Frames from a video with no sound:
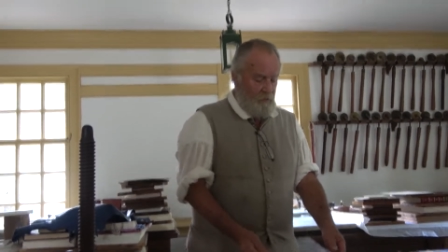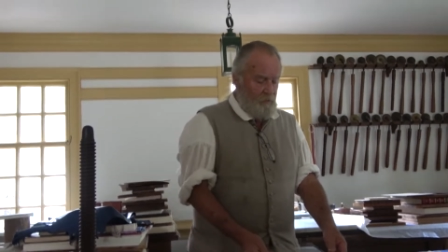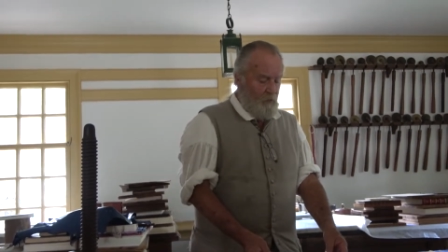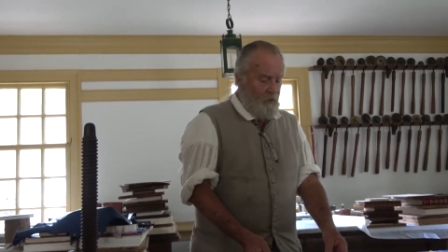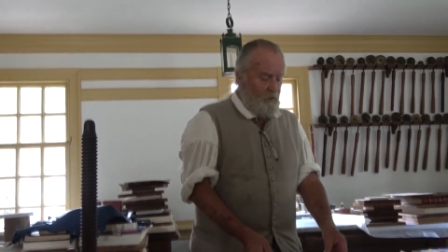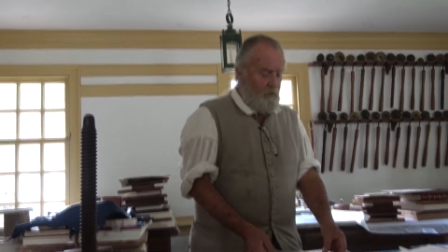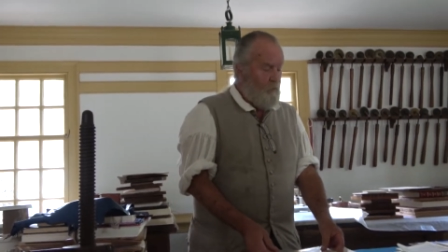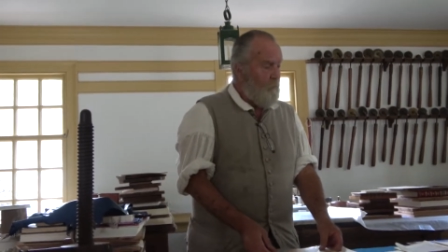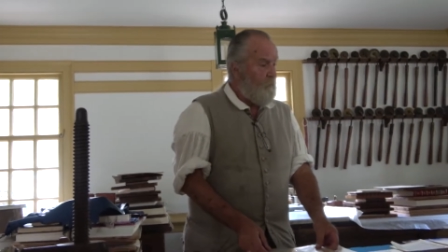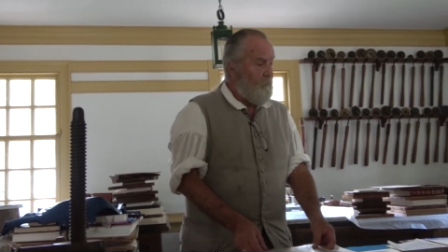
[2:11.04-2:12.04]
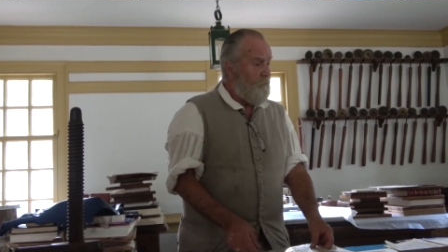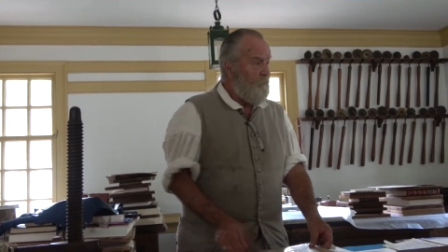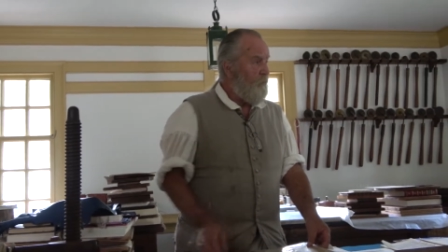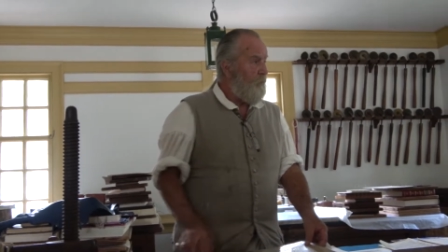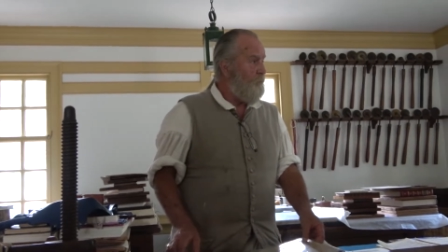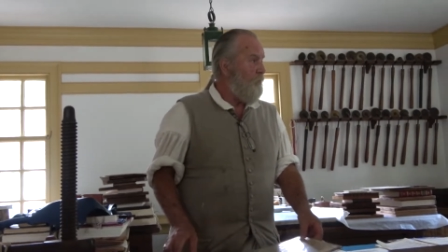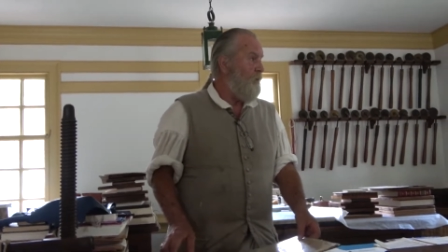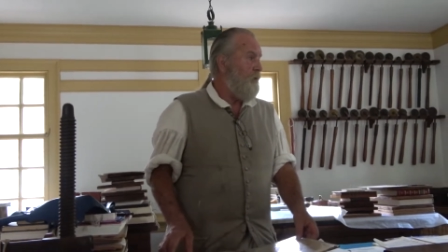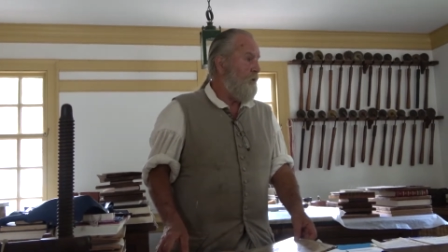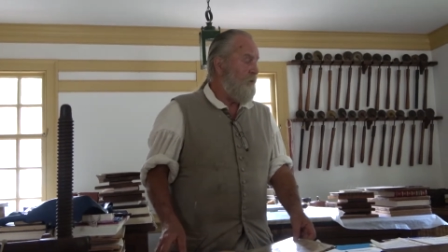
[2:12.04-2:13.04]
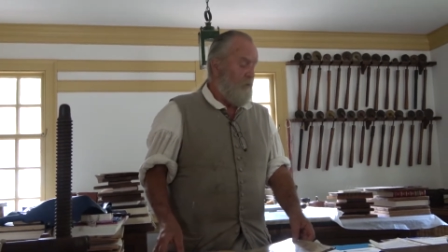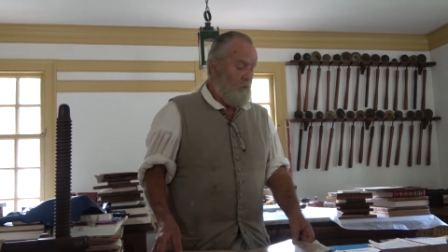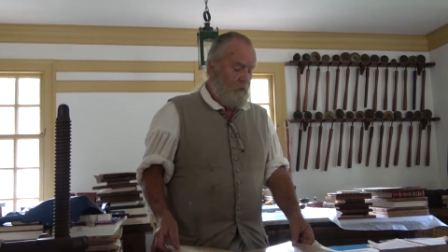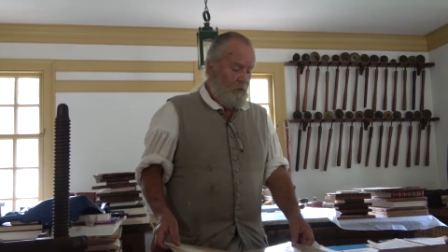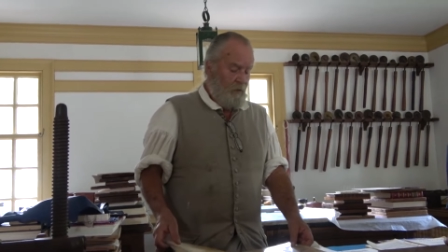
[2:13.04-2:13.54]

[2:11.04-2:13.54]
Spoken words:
was made in Europe and printed in Europe.